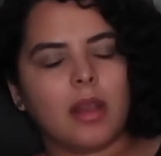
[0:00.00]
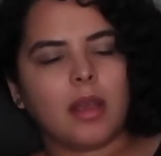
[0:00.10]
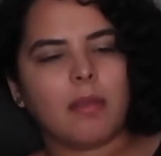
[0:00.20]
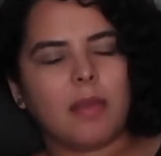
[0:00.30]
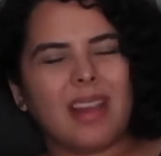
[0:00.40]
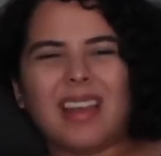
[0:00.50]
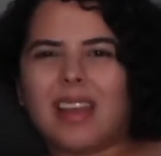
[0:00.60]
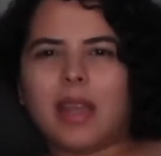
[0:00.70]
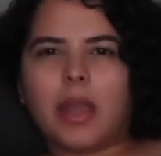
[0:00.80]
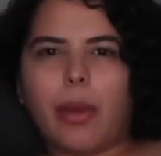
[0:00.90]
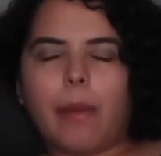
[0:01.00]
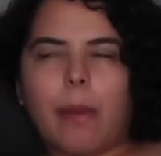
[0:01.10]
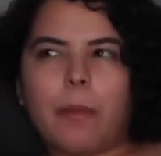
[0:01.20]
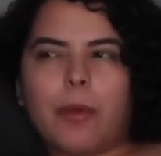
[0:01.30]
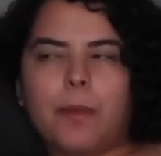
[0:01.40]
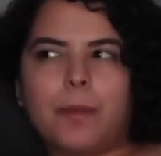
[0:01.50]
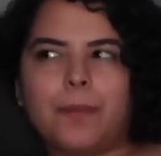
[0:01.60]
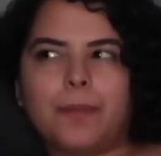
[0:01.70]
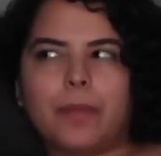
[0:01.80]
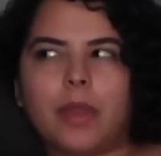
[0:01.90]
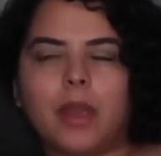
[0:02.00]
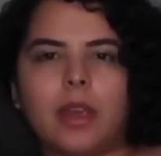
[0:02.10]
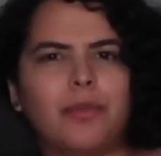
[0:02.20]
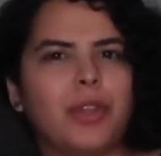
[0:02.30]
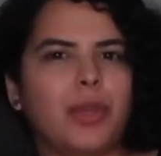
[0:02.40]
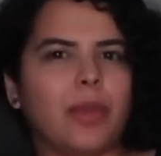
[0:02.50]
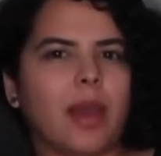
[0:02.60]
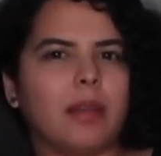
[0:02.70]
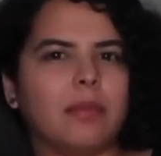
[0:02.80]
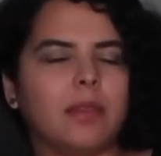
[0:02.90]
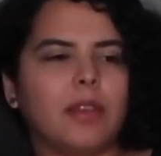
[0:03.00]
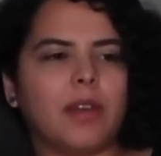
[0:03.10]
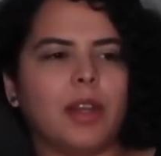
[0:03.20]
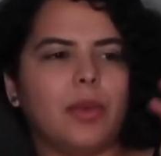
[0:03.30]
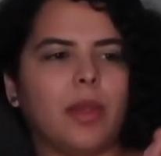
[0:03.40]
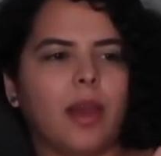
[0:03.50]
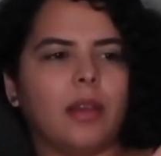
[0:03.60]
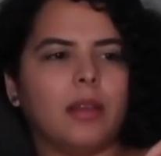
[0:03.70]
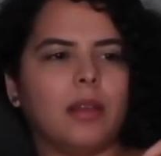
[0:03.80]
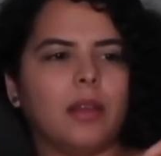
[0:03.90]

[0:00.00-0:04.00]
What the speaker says: like Bella, and I can't remember if I knew that